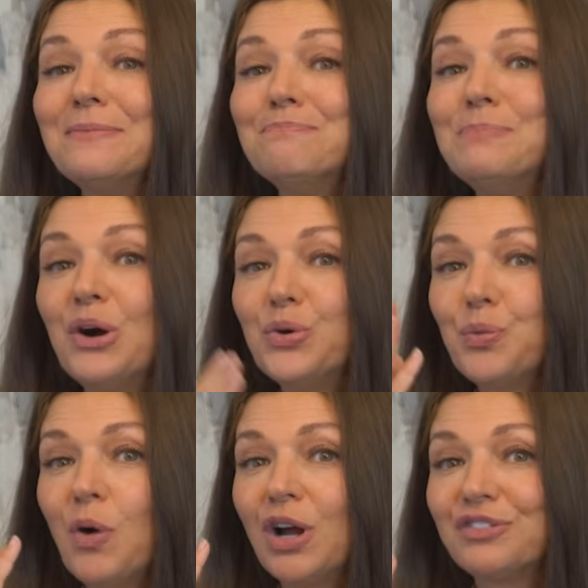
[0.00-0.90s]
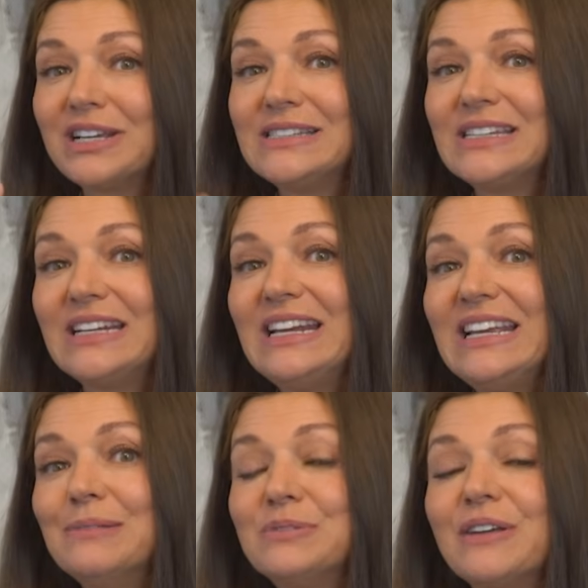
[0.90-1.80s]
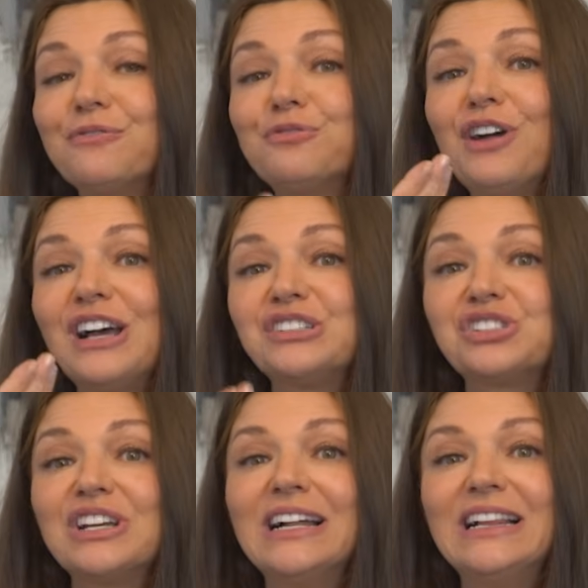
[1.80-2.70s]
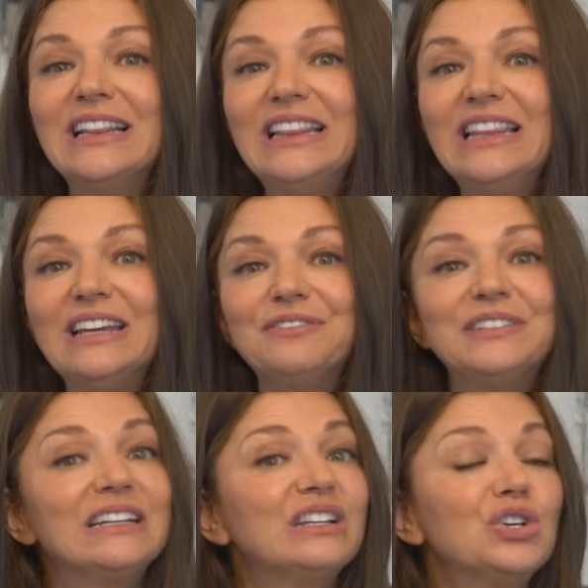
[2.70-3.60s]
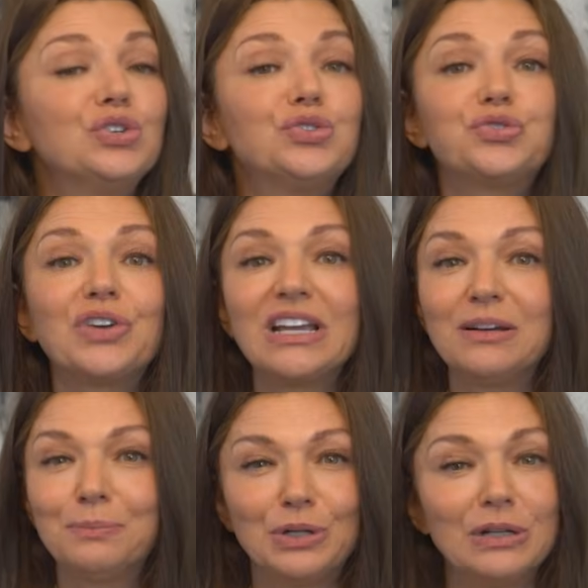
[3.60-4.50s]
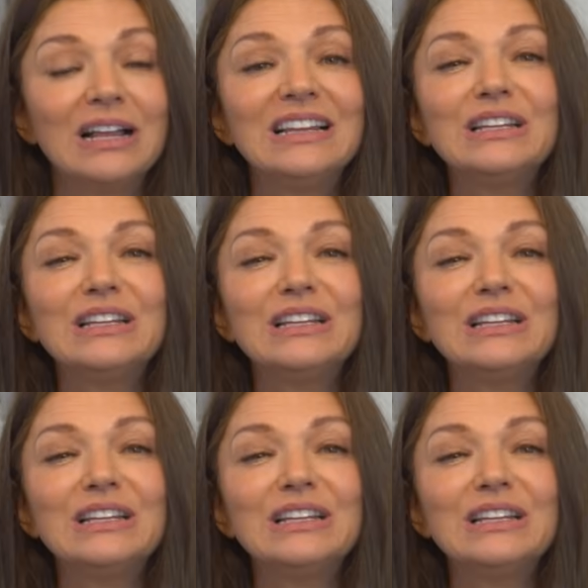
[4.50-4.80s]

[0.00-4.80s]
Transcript: mouth-watering acidity keeps it fresh, lifted, drinkable.